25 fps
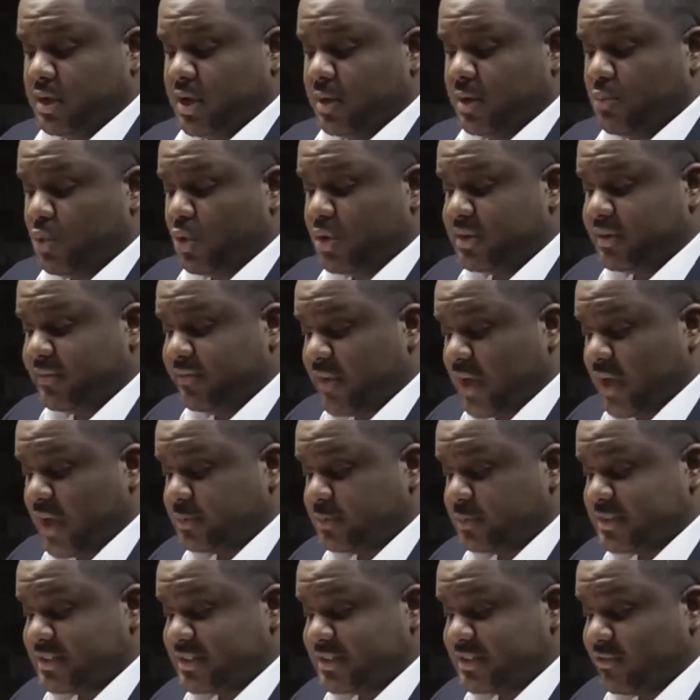and more
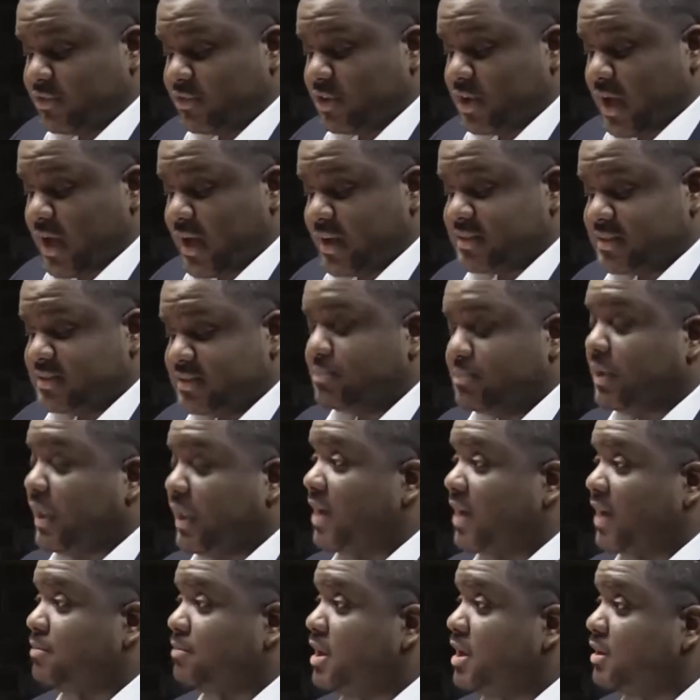developed and civilized than
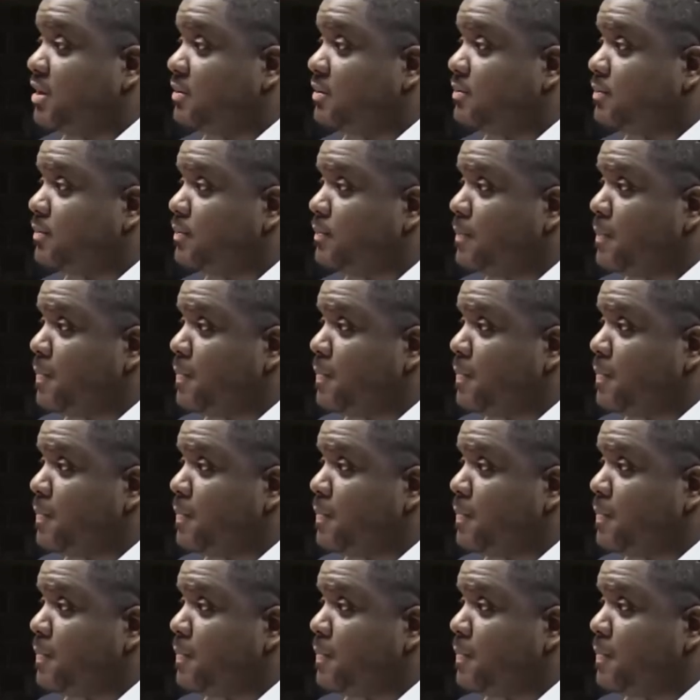black men.